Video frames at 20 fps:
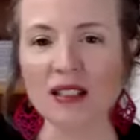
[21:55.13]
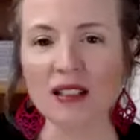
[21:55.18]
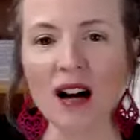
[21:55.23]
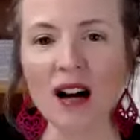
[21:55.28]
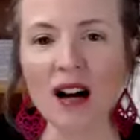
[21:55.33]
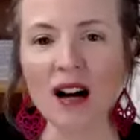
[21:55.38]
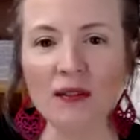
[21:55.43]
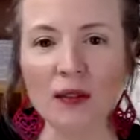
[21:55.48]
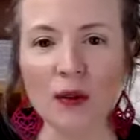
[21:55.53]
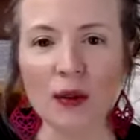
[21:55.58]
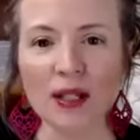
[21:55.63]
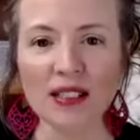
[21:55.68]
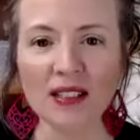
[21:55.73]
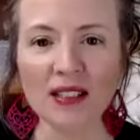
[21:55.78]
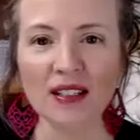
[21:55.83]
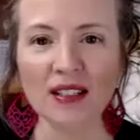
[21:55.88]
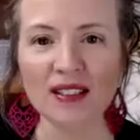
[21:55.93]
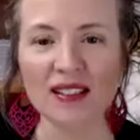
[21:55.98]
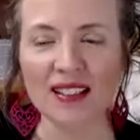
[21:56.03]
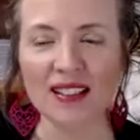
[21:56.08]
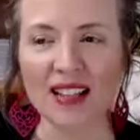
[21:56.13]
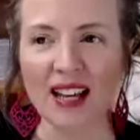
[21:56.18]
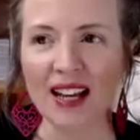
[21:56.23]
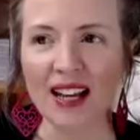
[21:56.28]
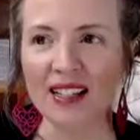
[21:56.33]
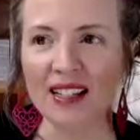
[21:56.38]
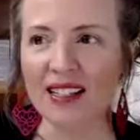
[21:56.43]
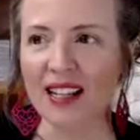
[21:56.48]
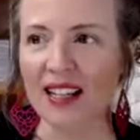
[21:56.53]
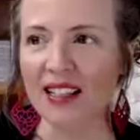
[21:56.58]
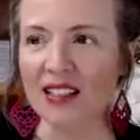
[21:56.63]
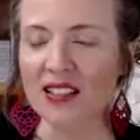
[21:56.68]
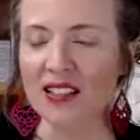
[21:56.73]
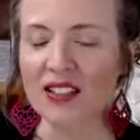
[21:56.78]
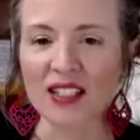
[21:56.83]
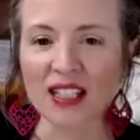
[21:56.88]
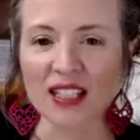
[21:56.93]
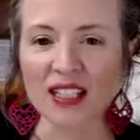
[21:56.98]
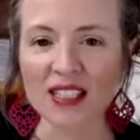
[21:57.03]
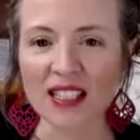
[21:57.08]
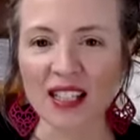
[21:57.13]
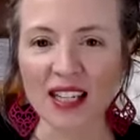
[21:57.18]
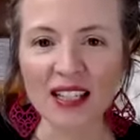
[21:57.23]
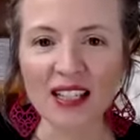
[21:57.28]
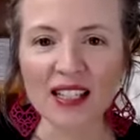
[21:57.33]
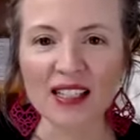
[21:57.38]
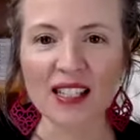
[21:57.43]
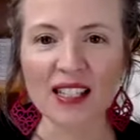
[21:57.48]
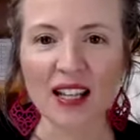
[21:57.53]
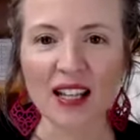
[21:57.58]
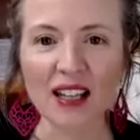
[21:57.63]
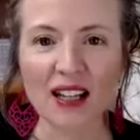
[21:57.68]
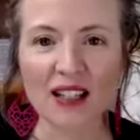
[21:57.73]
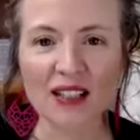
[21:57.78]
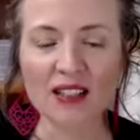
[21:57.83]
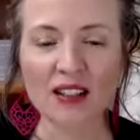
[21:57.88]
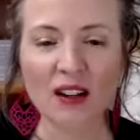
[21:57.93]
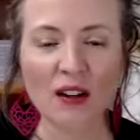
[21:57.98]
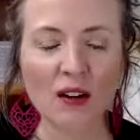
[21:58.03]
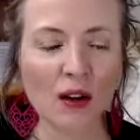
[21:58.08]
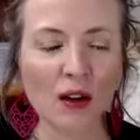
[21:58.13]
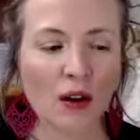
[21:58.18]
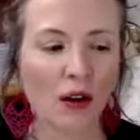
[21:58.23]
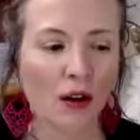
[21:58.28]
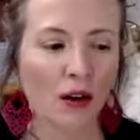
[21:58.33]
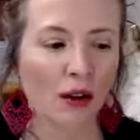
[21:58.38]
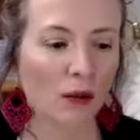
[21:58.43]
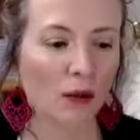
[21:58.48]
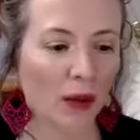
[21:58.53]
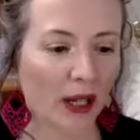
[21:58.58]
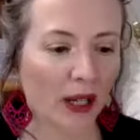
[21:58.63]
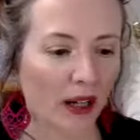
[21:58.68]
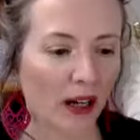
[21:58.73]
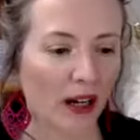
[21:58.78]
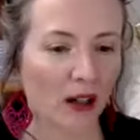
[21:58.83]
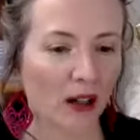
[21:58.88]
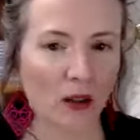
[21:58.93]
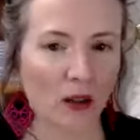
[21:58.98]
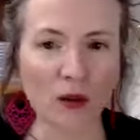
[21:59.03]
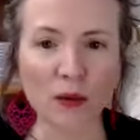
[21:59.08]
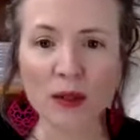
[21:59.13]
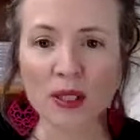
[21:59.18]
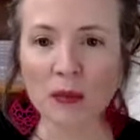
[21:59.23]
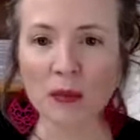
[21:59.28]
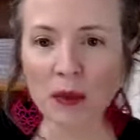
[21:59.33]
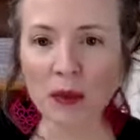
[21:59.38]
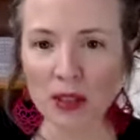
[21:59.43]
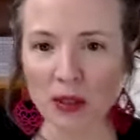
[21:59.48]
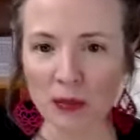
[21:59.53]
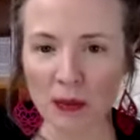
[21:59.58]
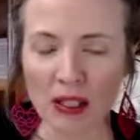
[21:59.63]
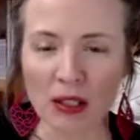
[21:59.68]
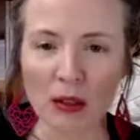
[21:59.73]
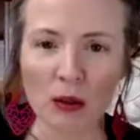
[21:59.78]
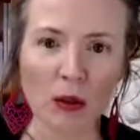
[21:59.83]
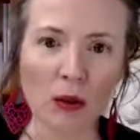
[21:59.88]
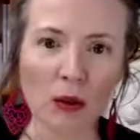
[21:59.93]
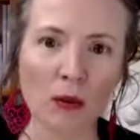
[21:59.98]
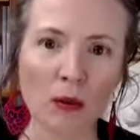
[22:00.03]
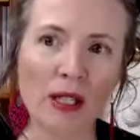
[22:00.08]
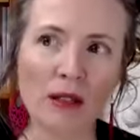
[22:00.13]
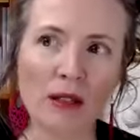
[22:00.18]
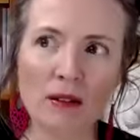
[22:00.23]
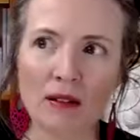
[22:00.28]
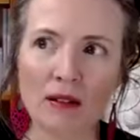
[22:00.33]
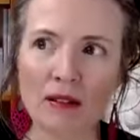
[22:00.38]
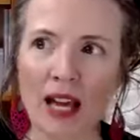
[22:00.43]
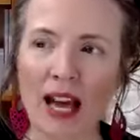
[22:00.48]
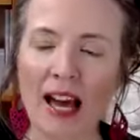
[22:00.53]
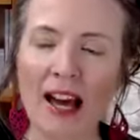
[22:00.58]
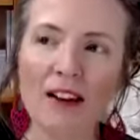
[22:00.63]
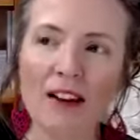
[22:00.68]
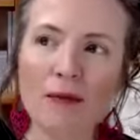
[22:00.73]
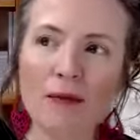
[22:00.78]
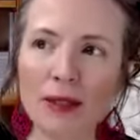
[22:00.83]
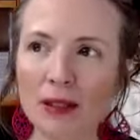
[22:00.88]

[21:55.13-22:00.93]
There are voices that kind of dictate and tell us who we are, or who we're supposed to be, or who we have